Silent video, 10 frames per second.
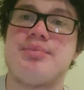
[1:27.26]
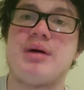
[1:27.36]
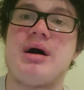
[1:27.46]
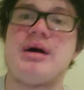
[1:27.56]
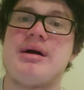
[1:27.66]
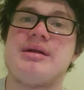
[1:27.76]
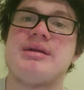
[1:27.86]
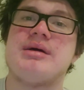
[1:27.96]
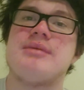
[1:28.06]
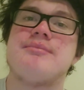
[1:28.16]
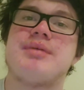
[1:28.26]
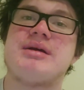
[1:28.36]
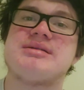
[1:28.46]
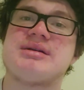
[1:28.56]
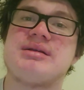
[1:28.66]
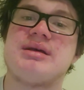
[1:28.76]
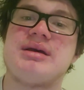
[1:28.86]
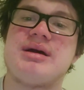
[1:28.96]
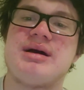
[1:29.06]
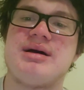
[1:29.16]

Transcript: But basically,